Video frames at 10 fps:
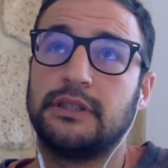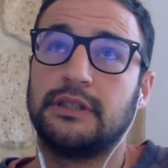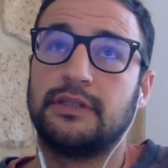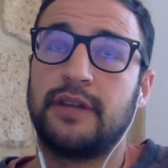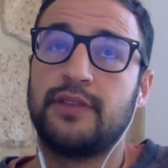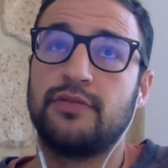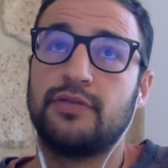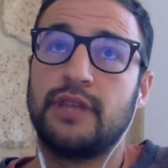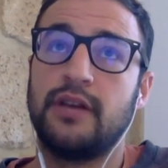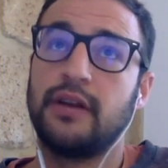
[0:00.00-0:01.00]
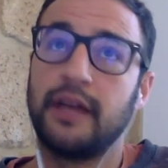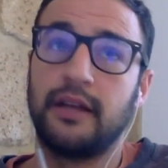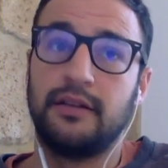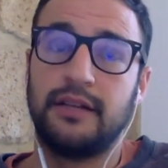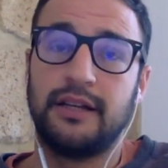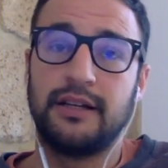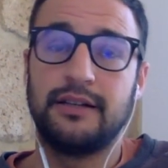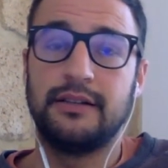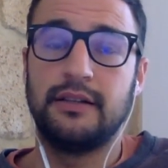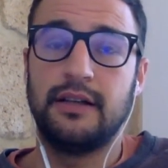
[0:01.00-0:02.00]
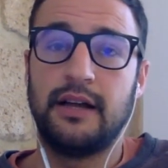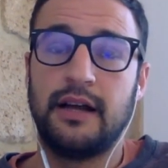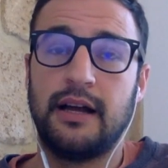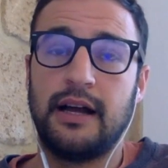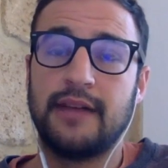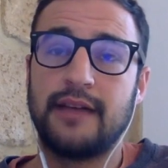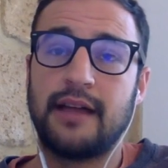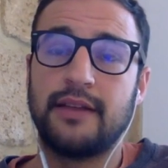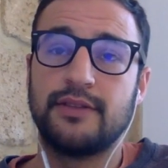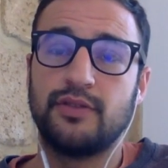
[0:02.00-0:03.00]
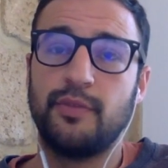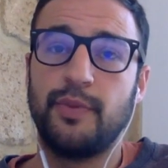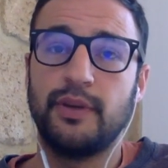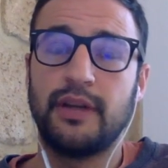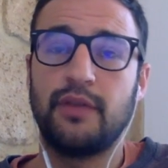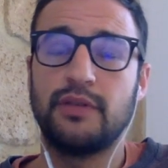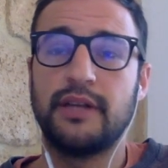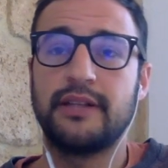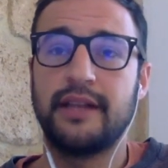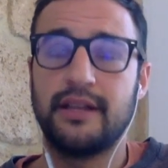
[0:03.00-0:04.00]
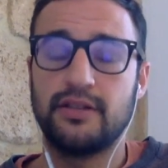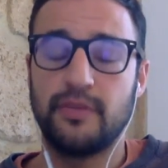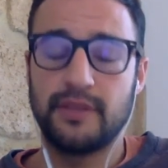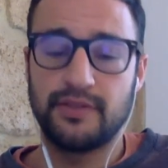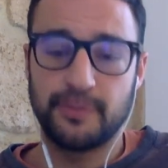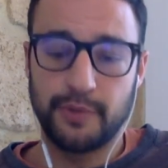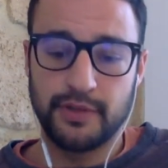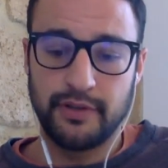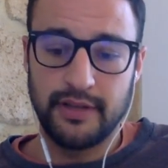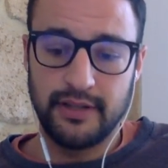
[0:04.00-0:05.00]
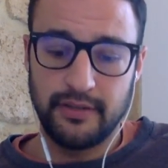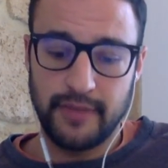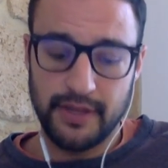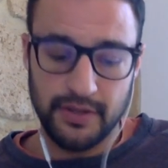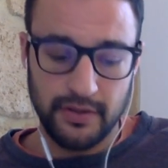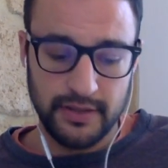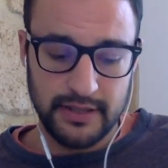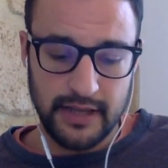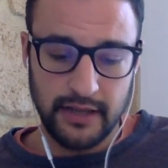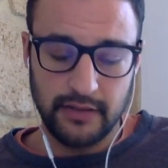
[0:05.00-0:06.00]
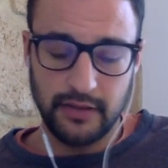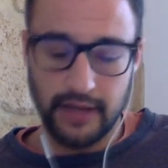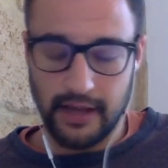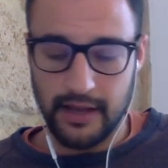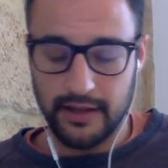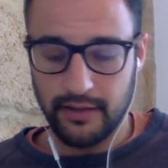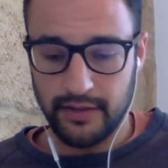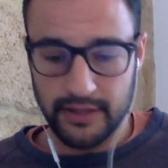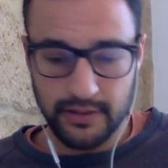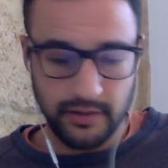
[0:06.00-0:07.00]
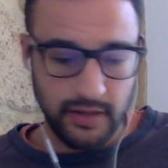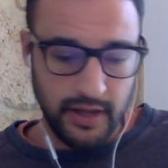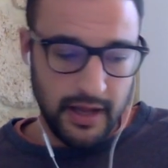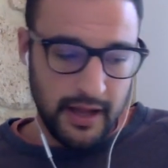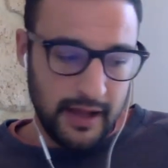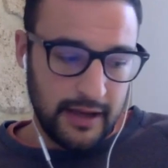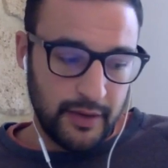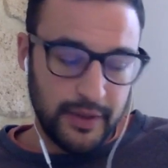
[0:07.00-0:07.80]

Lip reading: try to say, okay, at some point I was taking so much responsibility on my shoulders. Okay, I think we need to. I